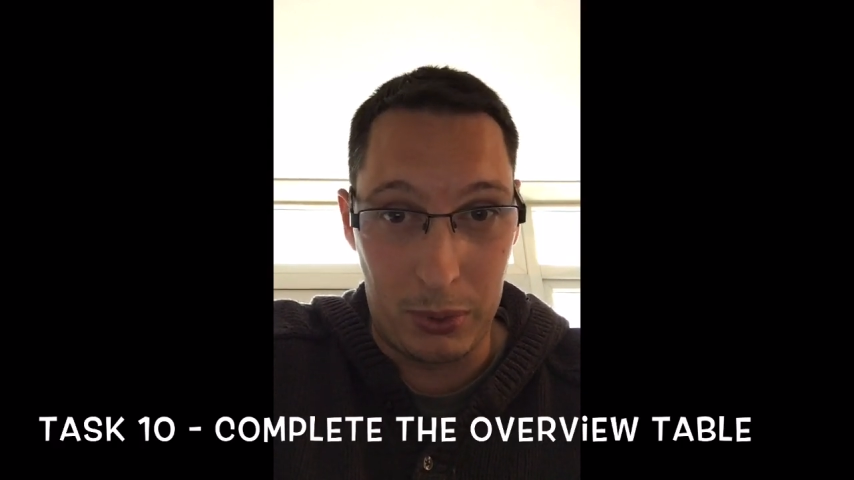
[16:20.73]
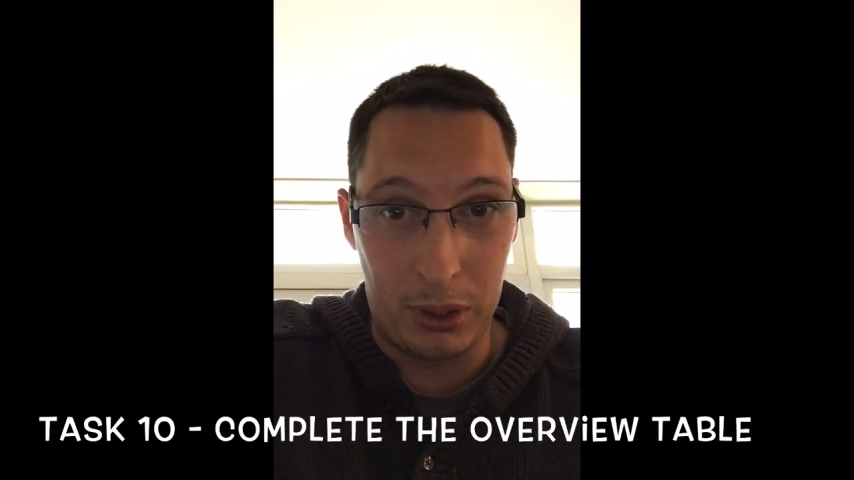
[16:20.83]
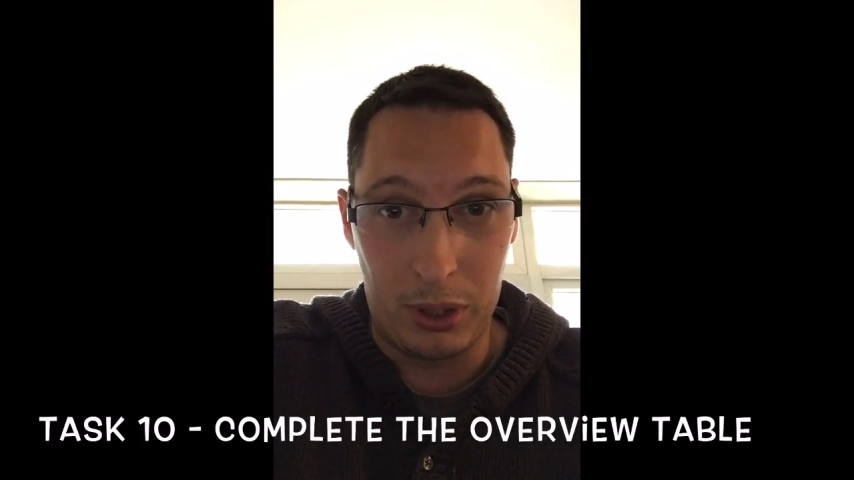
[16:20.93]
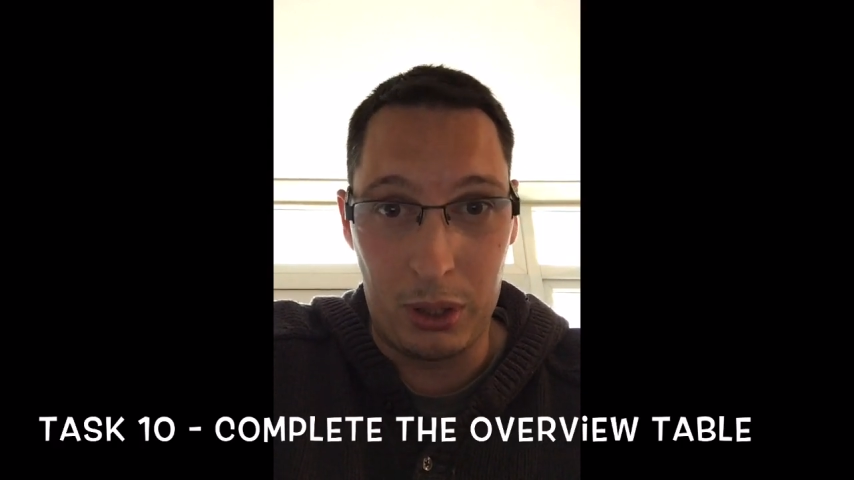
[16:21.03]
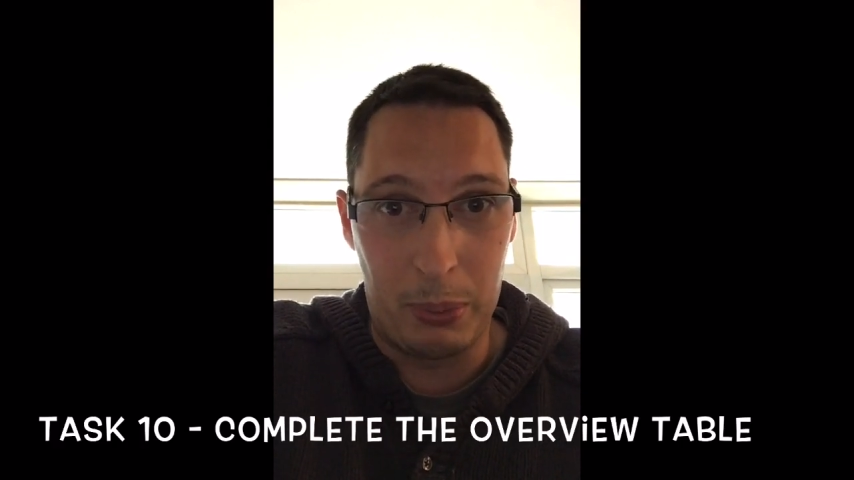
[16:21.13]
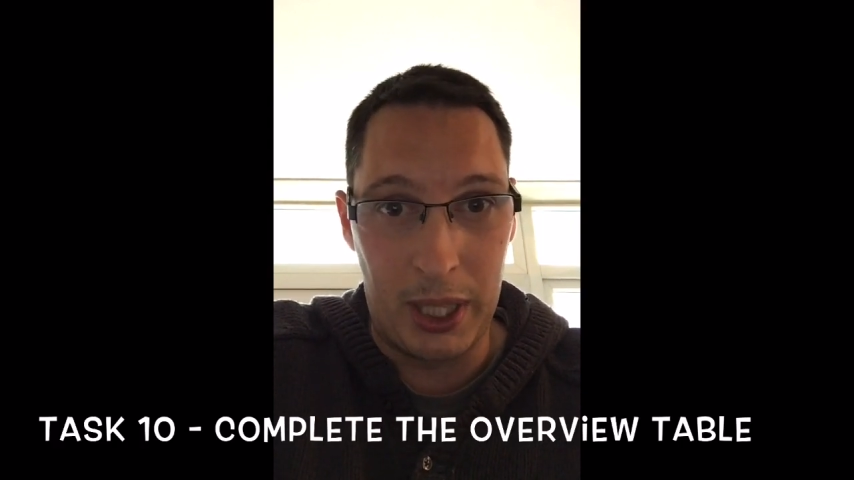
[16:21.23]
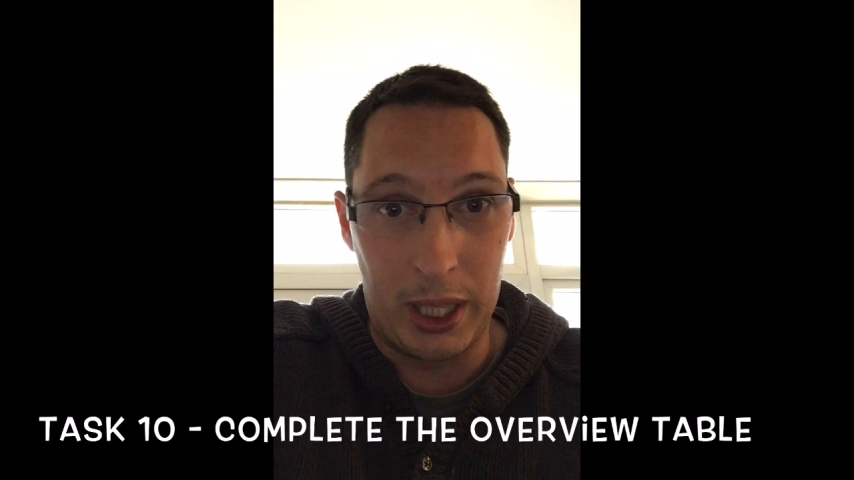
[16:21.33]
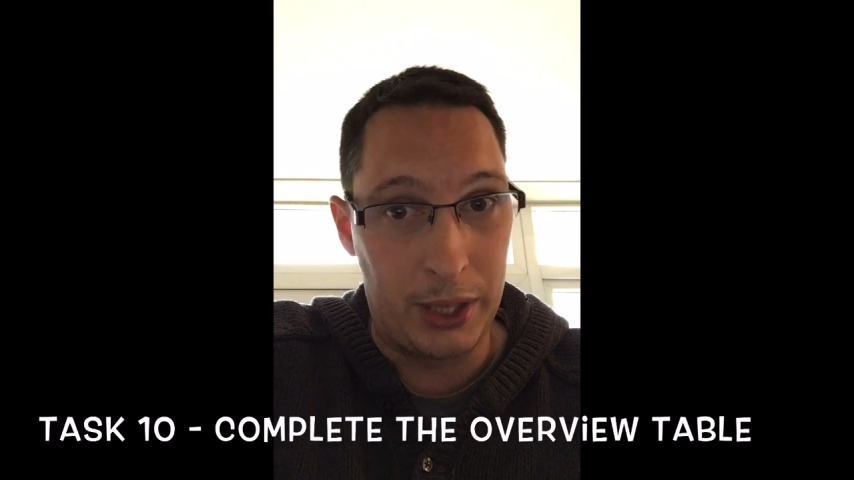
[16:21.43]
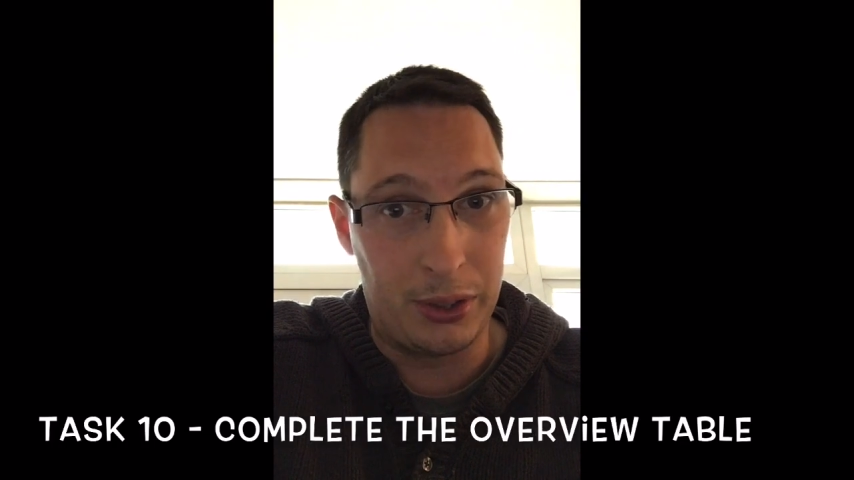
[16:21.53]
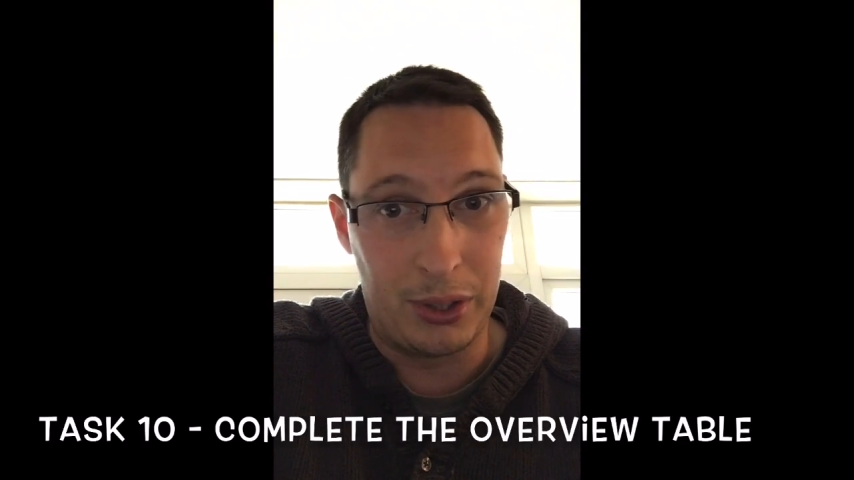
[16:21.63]
are a bit
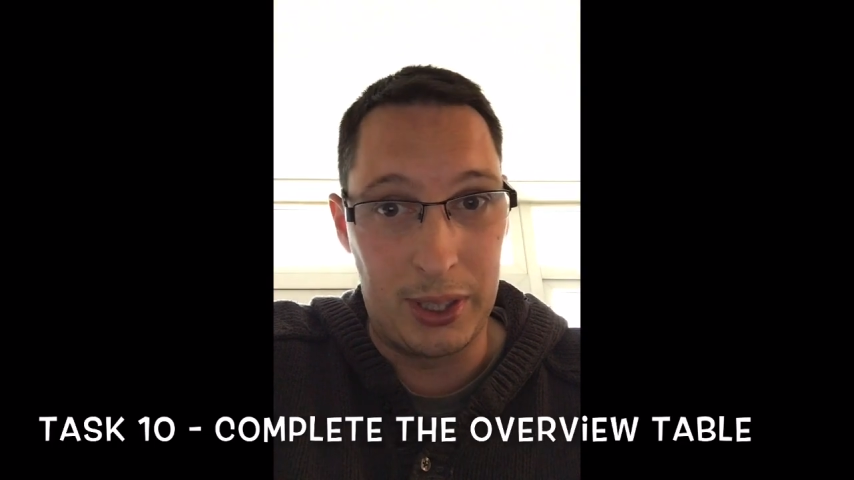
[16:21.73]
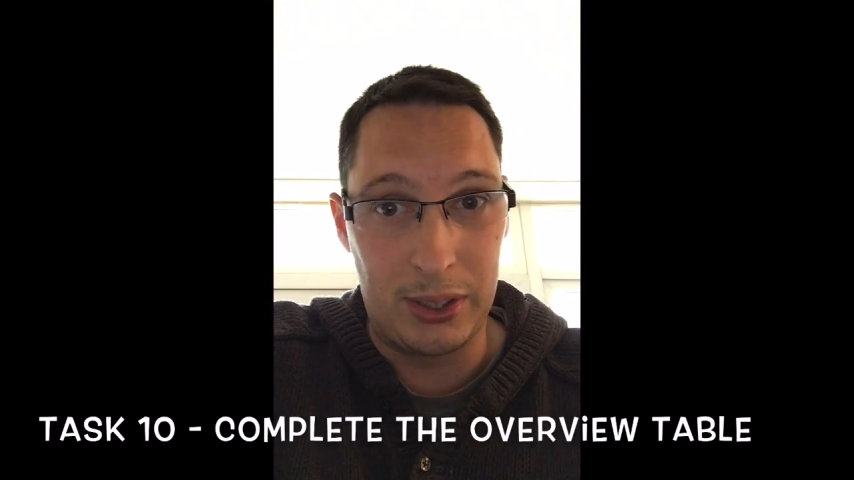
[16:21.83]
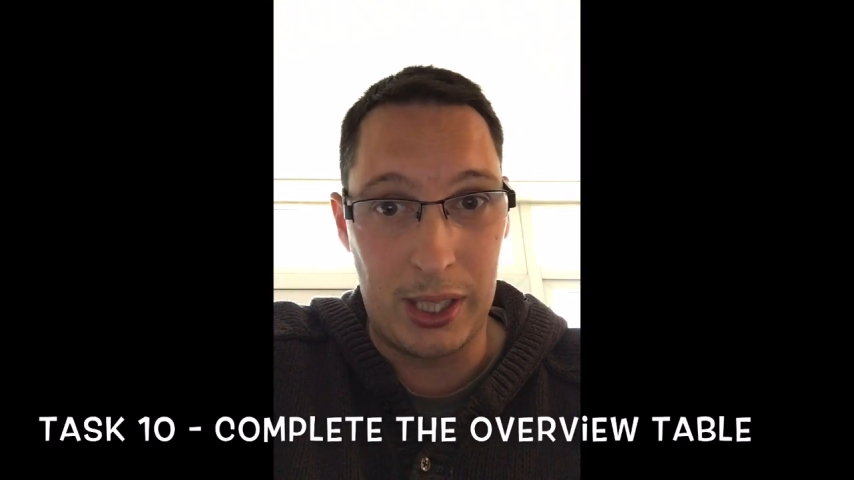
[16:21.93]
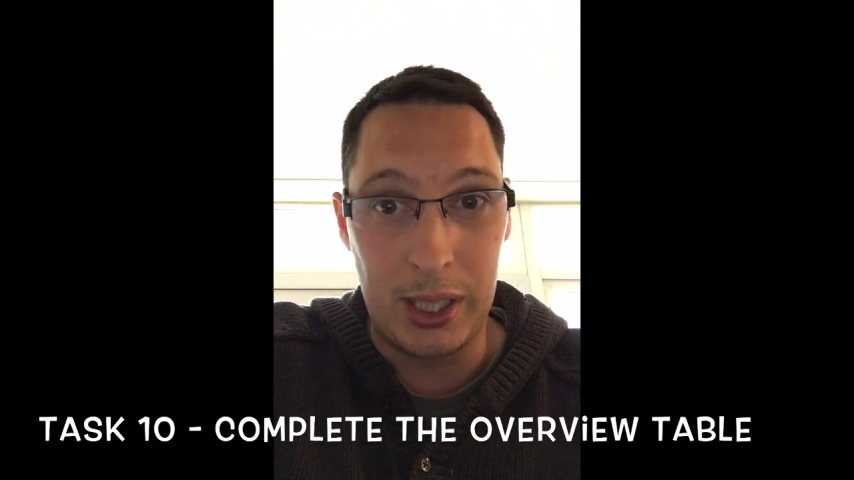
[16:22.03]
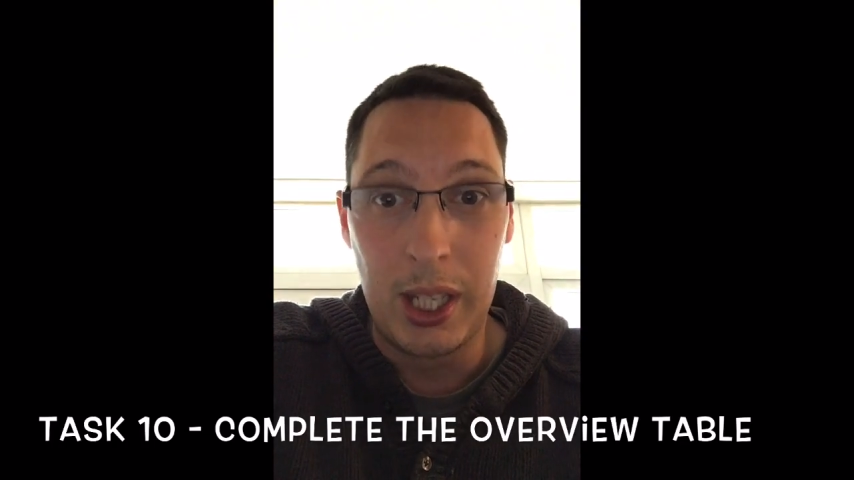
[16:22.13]
light on detail,